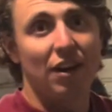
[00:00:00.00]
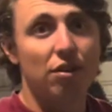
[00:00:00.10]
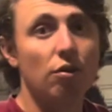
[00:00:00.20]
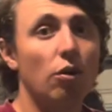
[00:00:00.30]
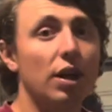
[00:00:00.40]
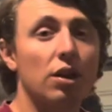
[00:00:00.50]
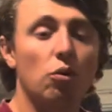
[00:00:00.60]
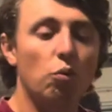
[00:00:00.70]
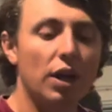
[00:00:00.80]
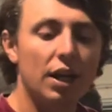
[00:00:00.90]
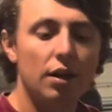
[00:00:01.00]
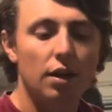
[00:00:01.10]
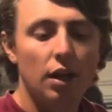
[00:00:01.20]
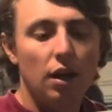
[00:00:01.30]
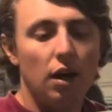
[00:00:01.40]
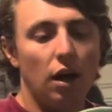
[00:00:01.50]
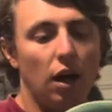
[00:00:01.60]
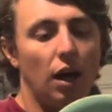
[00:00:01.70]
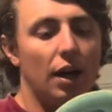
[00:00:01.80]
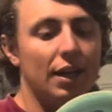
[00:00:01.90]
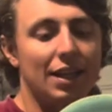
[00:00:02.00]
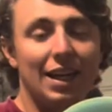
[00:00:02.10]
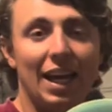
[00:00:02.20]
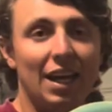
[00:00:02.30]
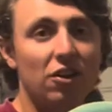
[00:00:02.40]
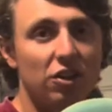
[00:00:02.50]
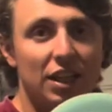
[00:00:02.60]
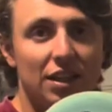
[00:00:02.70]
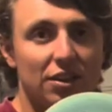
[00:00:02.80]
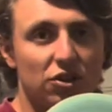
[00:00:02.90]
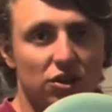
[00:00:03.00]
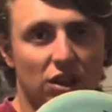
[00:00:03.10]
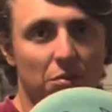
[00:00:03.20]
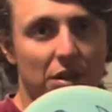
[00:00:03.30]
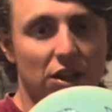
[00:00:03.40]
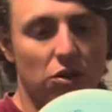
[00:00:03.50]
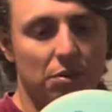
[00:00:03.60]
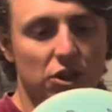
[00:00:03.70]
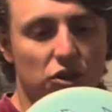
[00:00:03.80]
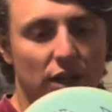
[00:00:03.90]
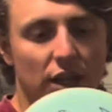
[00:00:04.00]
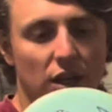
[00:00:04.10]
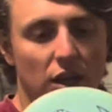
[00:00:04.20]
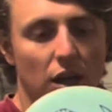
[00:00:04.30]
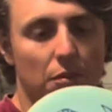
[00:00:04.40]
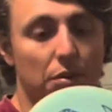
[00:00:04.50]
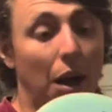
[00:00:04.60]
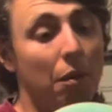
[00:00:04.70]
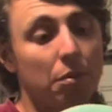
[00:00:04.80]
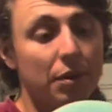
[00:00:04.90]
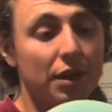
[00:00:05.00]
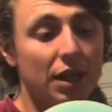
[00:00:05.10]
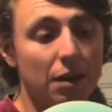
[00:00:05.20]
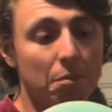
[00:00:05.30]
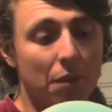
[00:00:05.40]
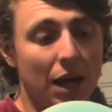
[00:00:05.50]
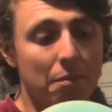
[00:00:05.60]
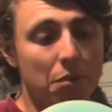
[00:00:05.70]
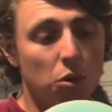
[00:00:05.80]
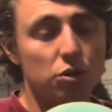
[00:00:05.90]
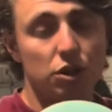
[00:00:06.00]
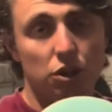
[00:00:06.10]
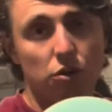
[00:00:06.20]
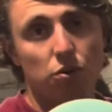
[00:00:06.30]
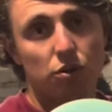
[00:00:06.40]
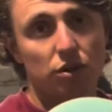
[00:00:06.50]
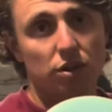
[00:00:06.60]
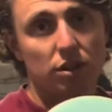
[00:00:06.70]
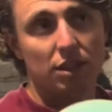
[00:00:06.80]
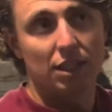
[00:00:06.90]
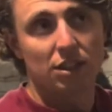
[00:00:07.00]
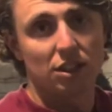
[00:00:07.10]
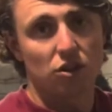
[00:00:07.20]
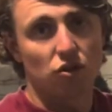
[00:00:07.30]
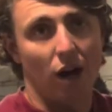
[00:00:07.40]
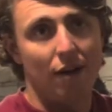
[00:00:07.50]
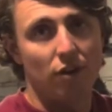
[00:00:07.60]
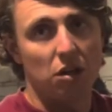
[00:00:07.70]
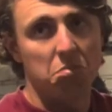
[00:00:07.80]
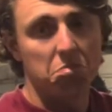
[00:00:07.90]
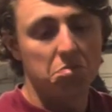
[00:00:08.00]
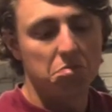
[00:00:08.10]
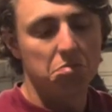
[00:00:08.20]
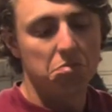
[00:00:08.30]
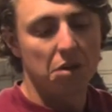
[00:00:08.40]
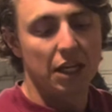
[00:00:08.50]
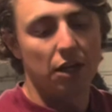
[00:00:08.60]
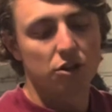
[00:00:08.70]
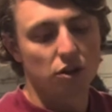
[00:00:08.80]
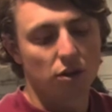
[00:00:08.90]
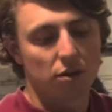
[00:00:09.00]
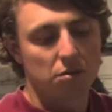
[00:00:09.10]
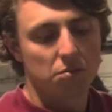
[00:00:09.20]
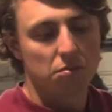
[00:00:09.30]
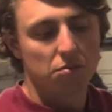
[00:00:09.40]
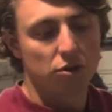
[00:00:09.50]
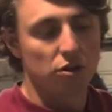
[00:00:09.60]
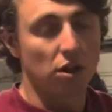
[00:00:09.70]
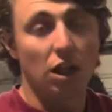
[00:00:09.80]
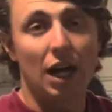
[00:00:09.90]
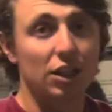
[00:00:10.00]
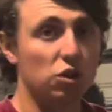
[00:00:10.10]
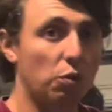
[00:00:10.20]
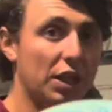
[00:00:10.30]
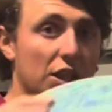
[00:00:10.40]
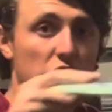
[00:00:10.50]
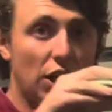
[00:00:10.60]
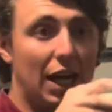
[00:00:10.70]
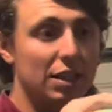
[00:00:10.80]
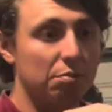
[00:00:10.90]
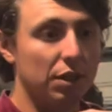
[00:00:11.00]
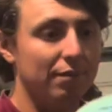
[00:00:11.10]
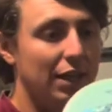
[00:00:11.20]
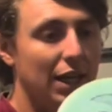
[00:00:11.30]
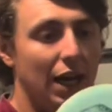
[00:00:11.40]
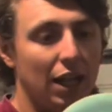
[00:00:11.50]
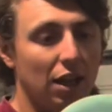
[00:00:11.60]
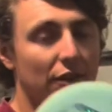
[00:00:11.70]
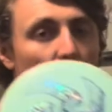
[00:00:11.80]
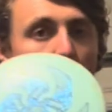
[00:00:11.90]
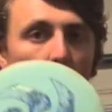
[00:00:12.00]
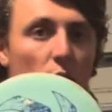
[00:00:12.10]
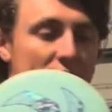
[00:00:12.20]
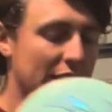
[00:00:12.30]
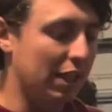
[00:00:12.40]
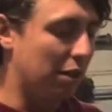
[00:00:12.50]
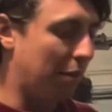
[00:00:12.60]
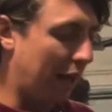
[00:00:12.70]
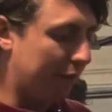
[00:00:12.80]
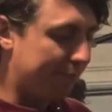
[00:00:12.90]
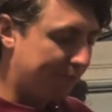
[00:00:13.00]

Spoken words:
I throw it in the wind, it can handle it. It's just going to be a little bit straighter. Probably my most used distance driver in Arizona. Just a lot of swingy shots, but I love it. Always need it in the bag.